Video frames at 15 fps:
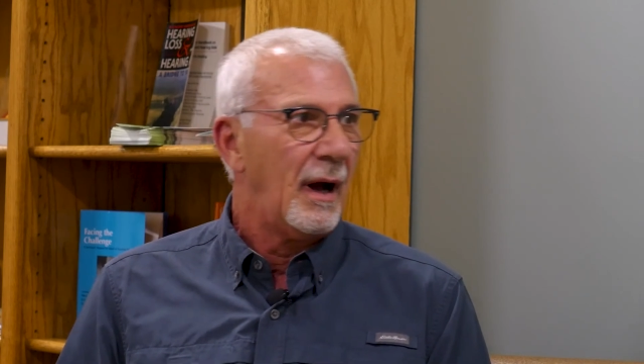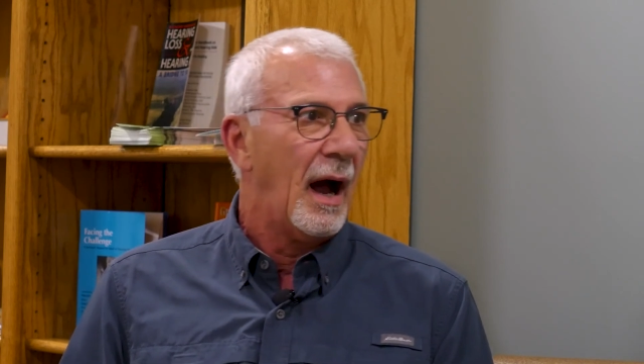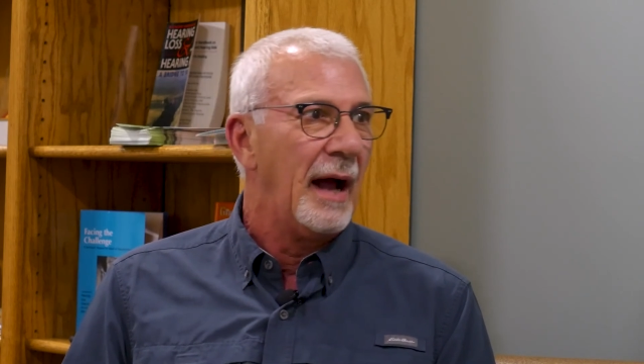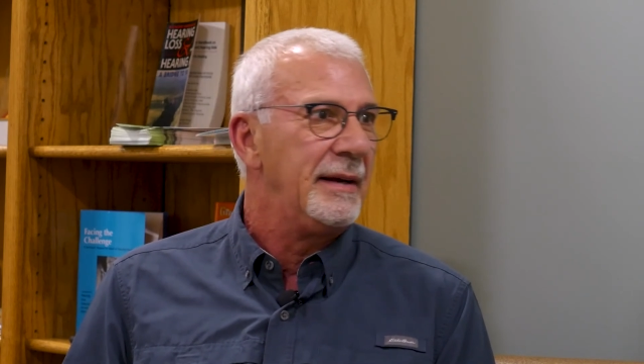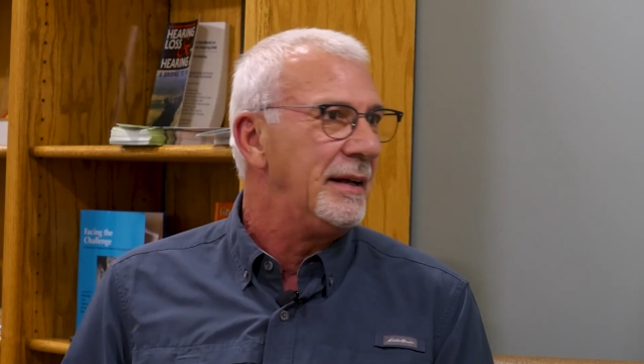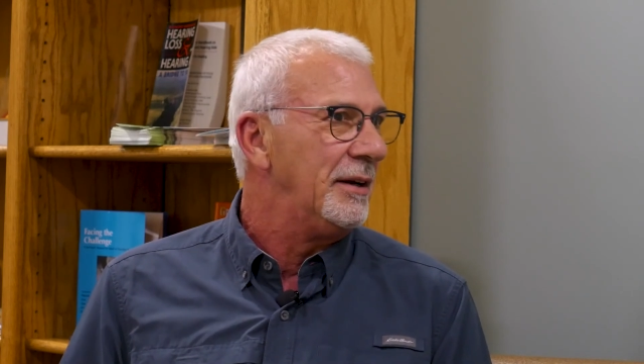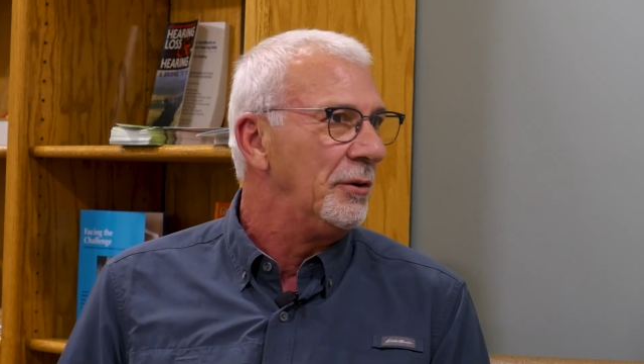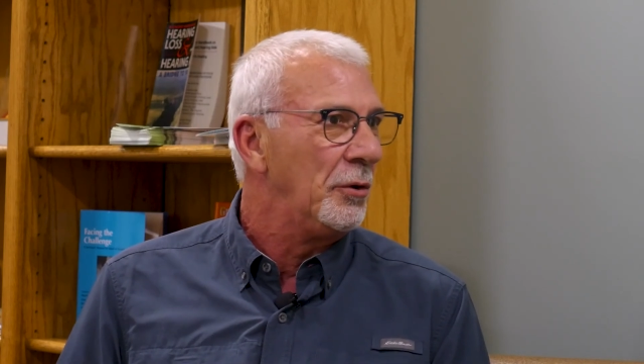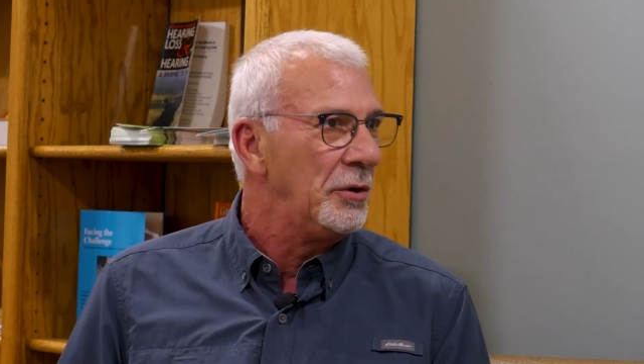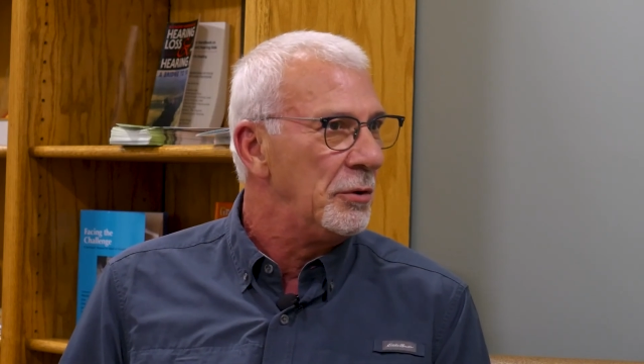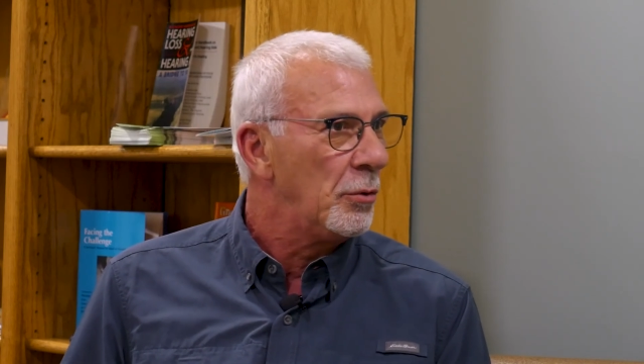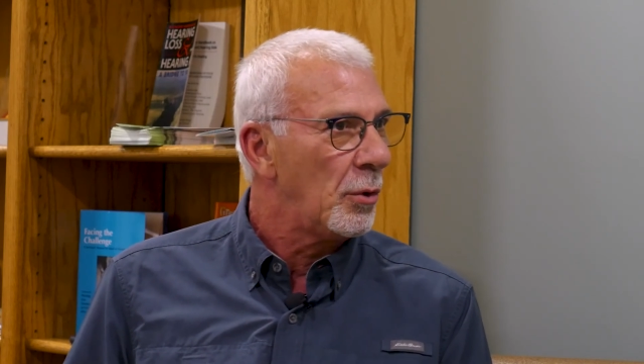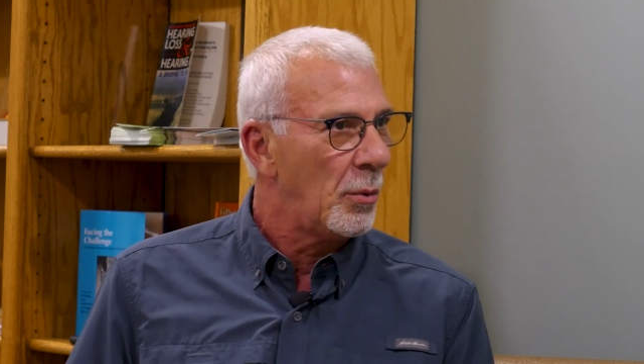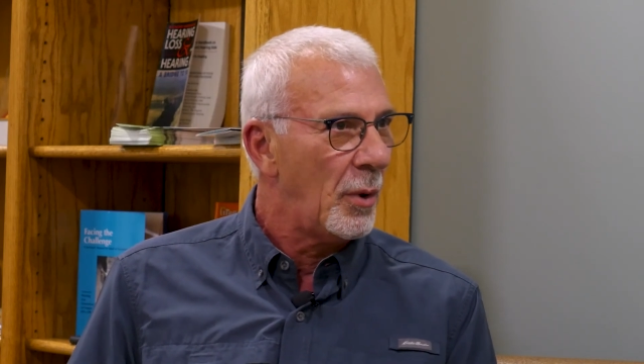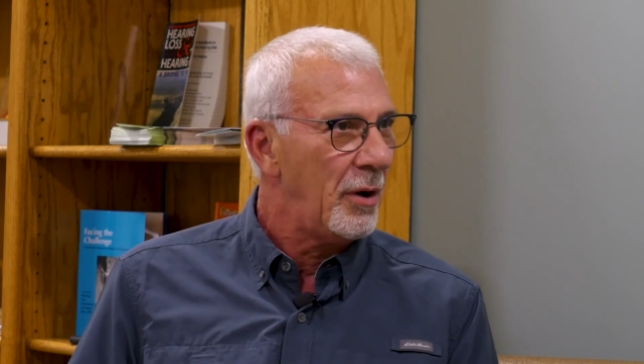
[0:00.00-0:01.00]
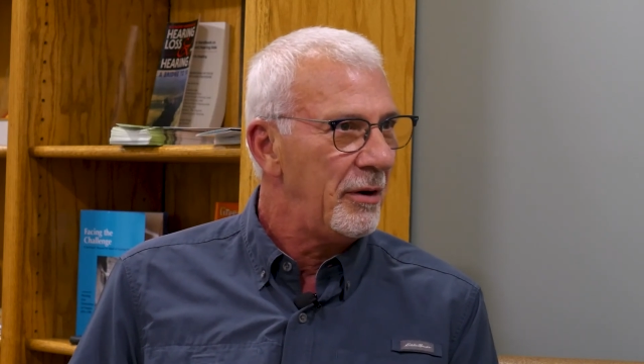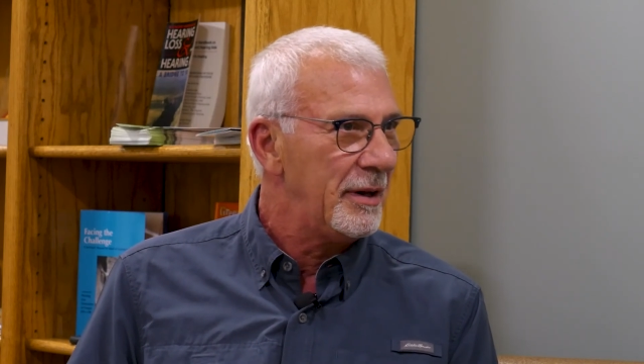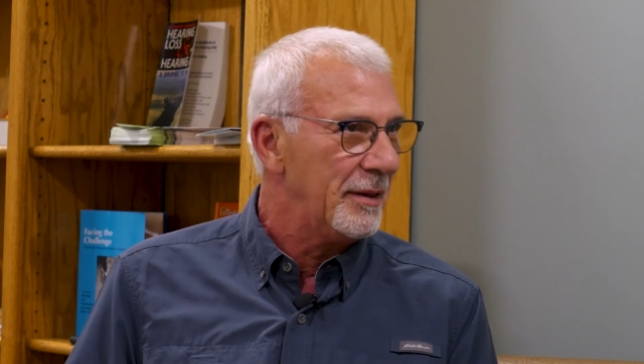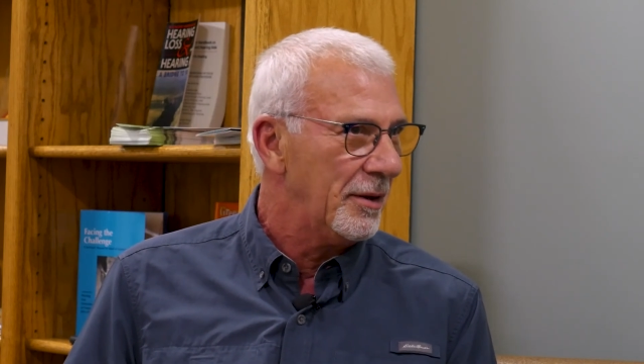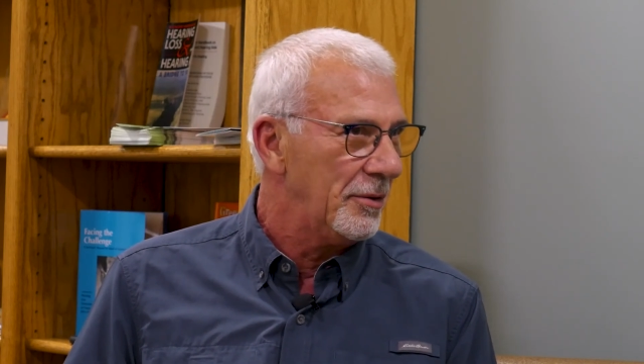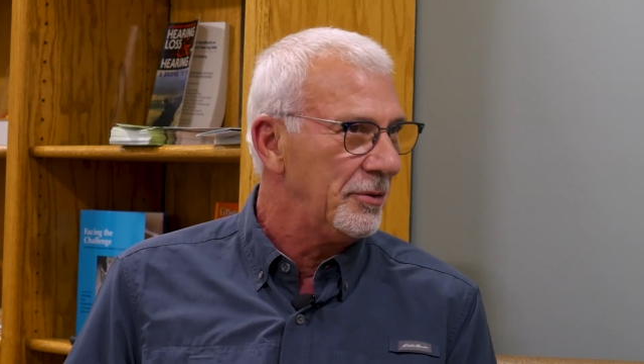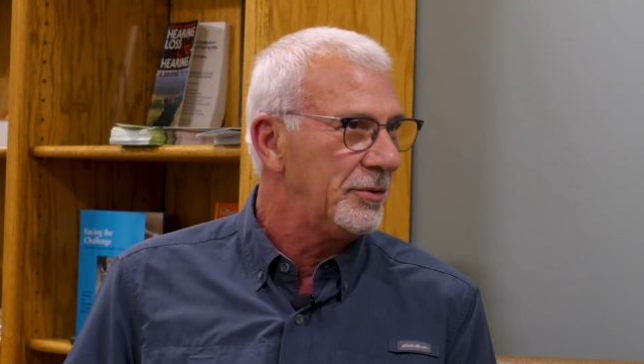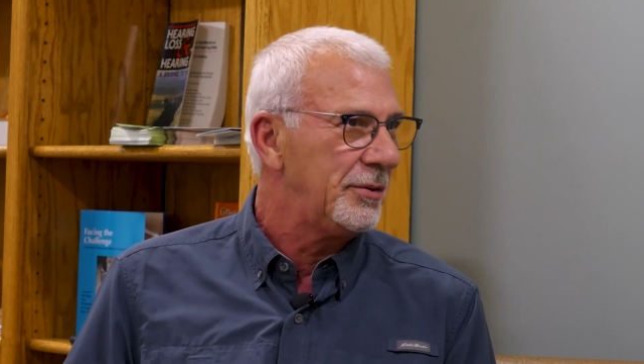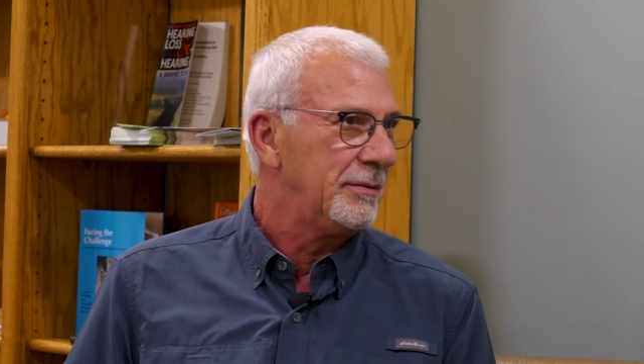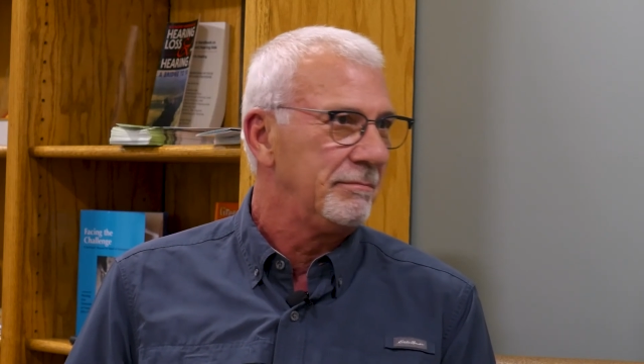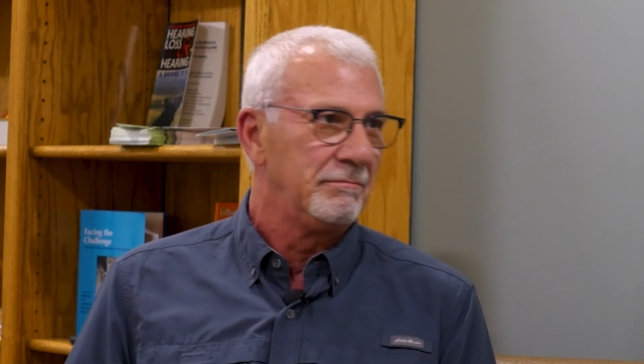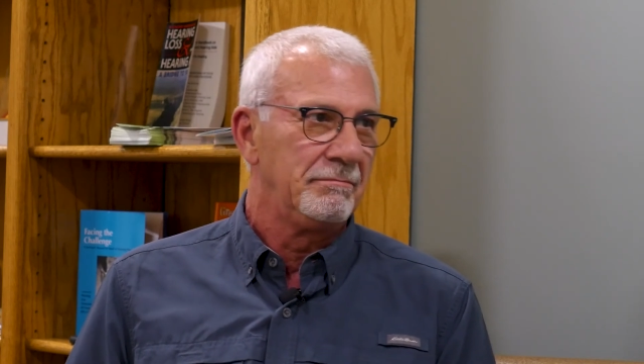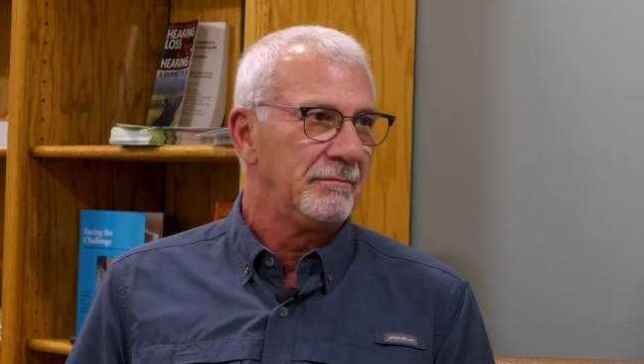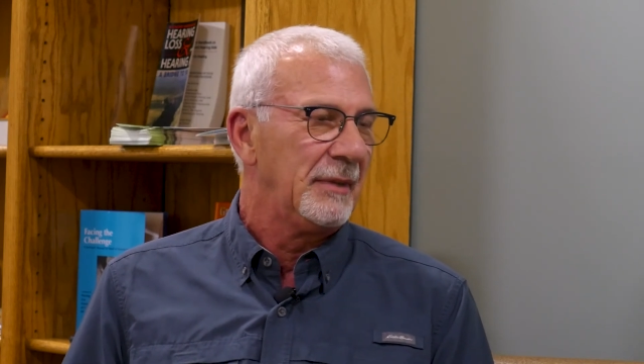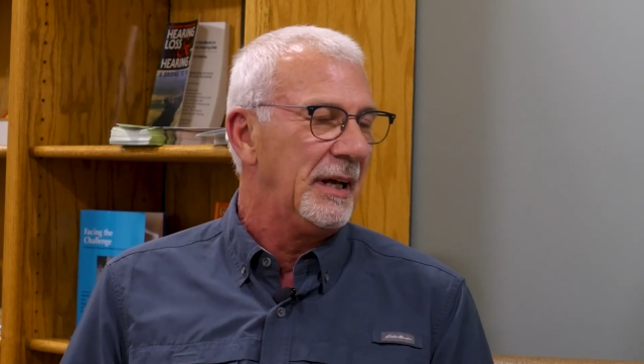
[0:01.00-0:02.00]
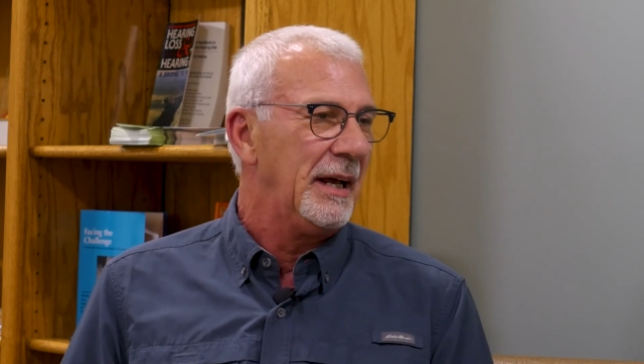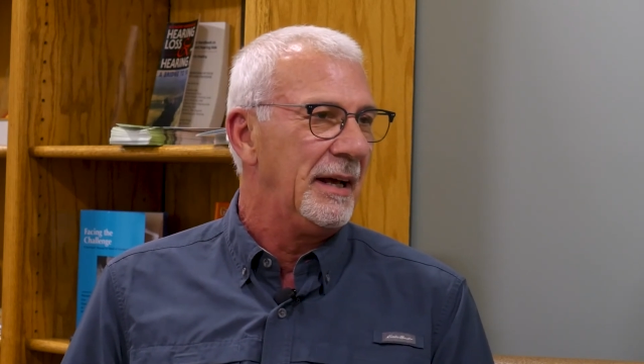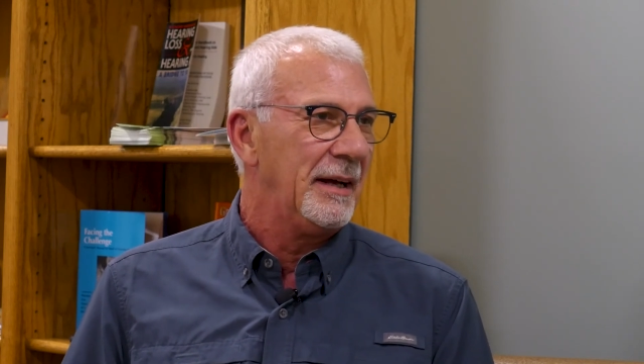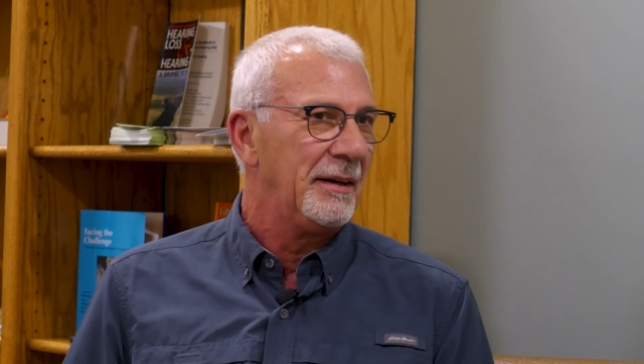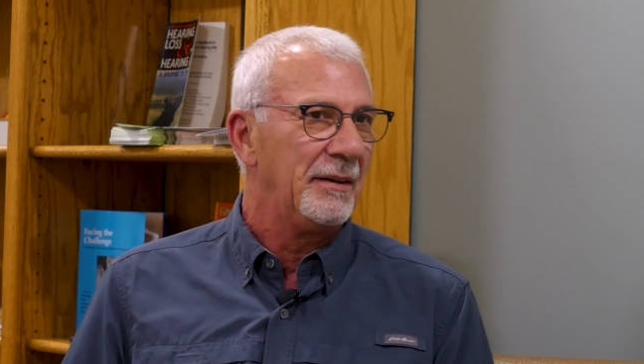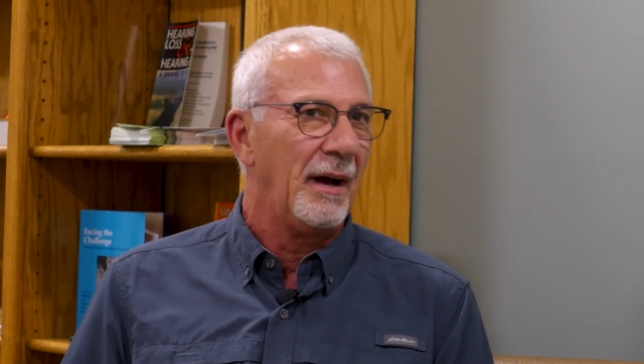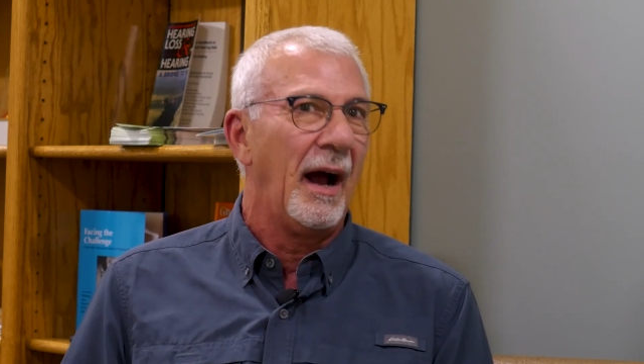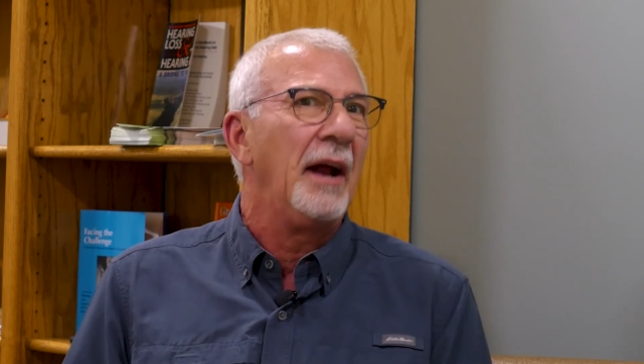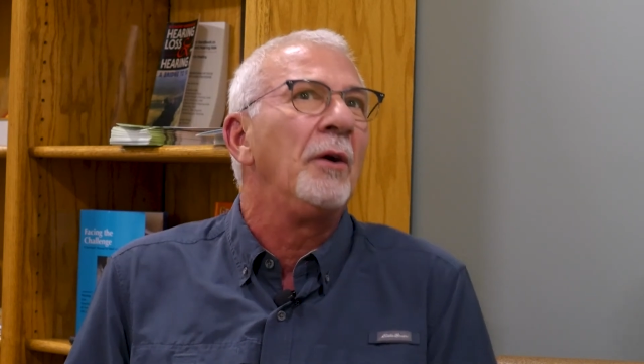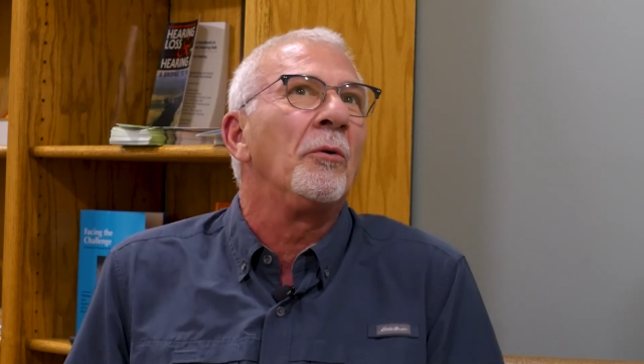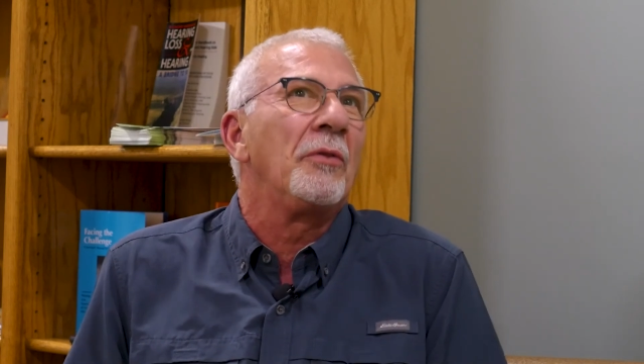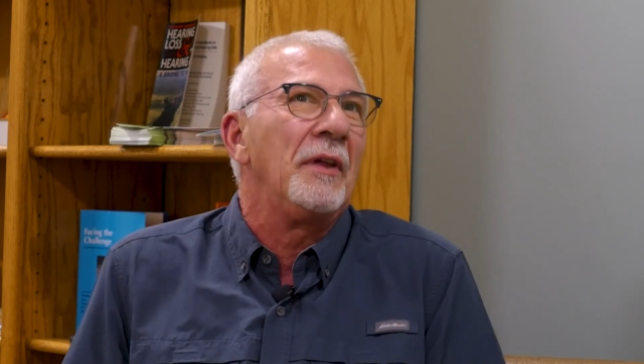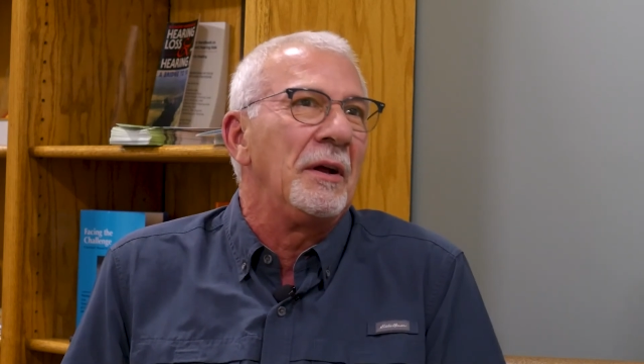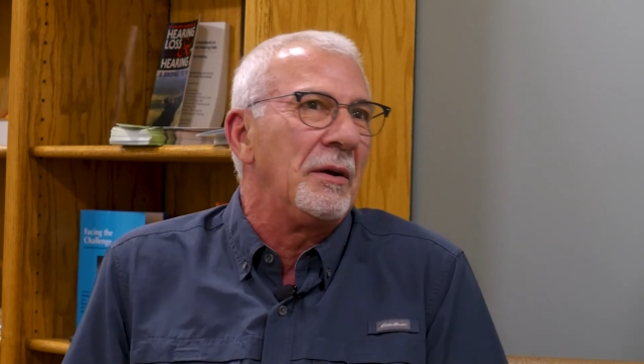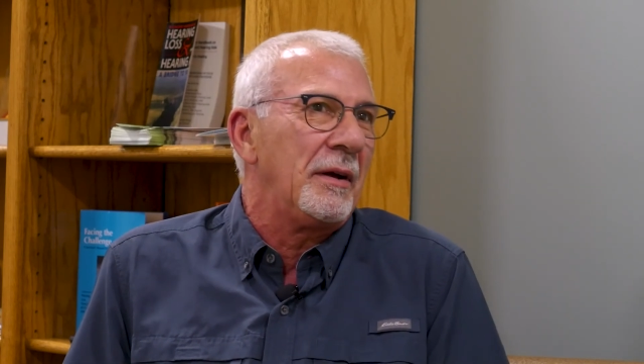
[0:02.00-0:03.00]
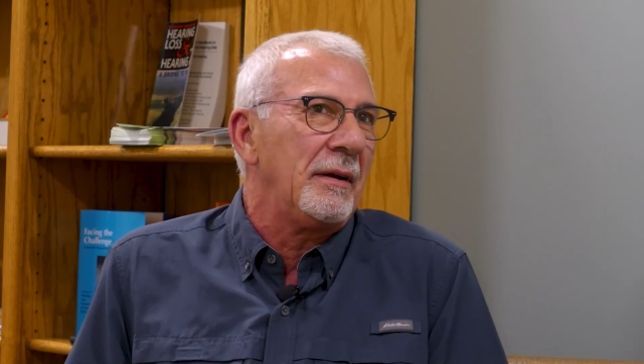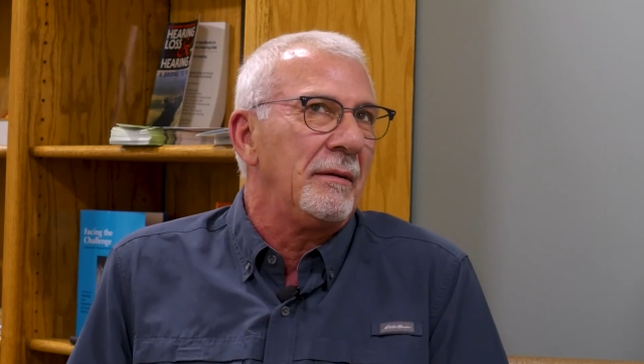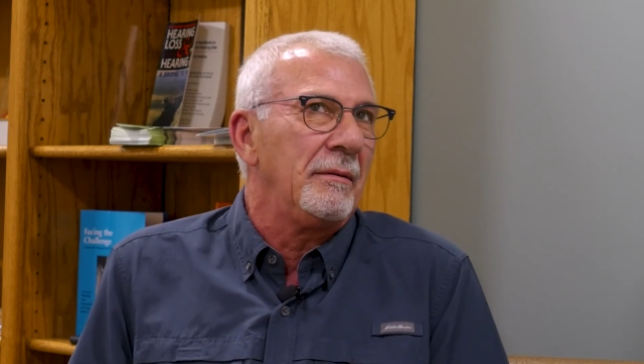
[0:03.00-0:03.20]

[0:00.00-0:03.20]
I didn't know you were wearing those. Mm-hmm. And I don't think